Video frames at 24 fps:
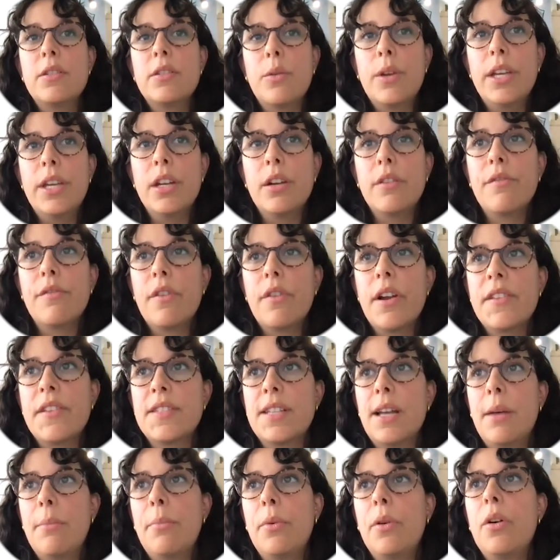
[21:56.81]
So here, for
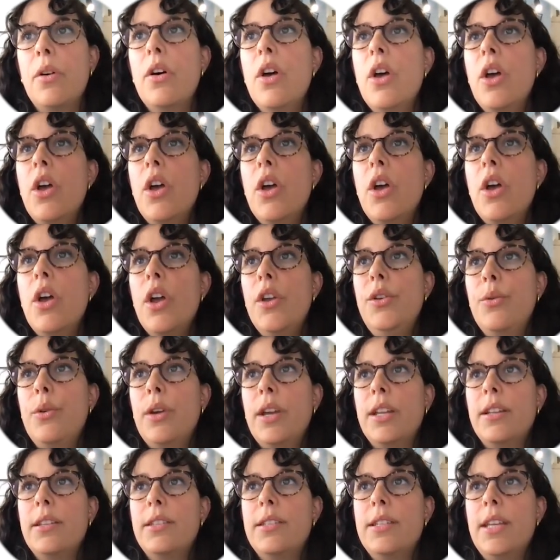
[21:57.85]
example, you
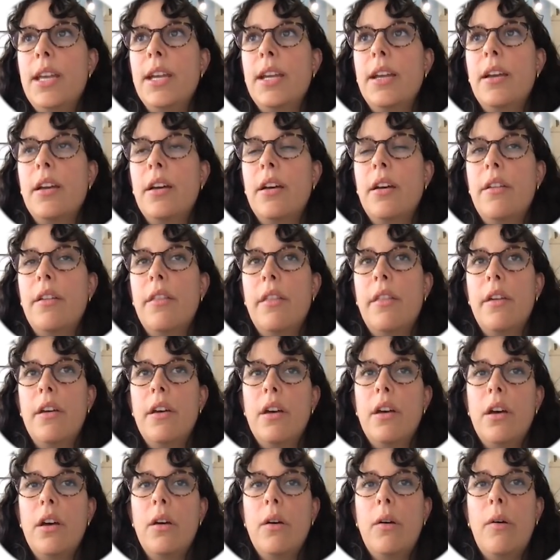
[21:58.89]
can take
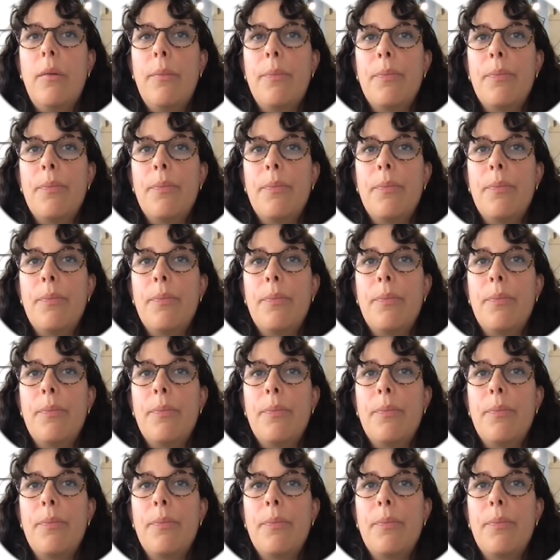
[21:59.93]
the